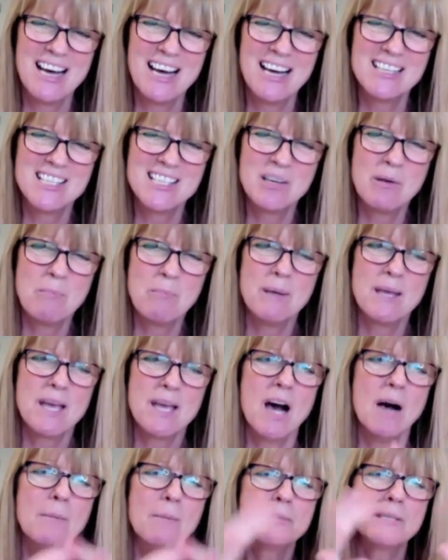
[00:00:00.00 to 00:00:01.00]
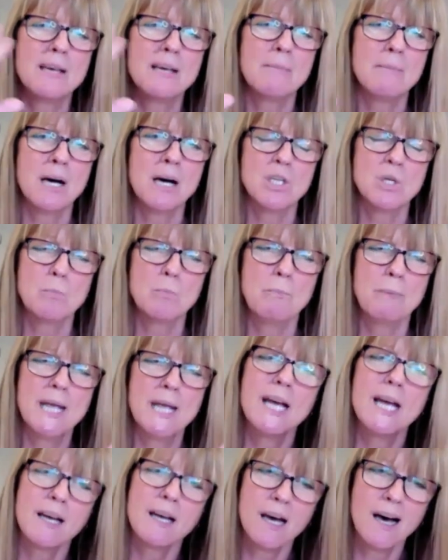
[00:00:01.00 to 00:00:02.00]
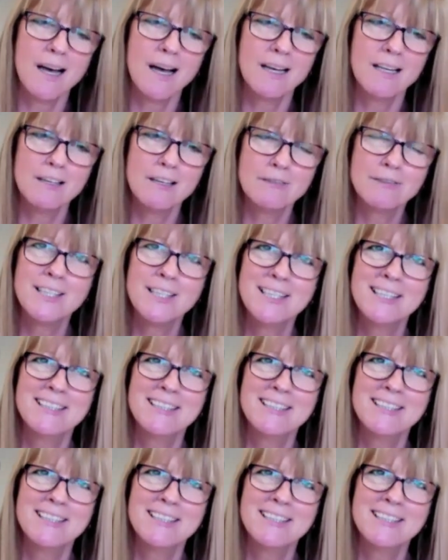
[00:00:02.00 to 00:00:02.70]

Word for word: and so it becomes a much bigger kind of